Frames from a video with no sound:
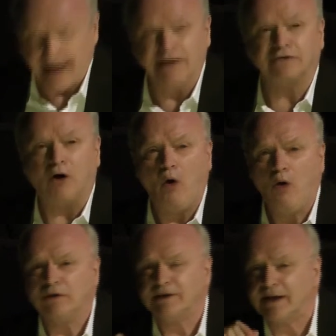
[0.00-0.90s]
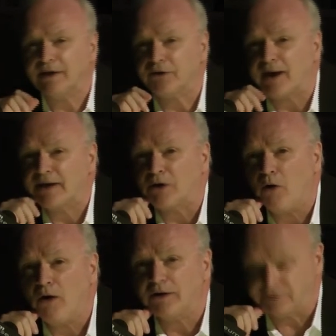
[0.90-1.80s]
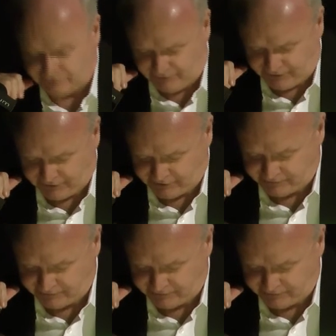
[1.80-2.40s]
and is altogether at odds with the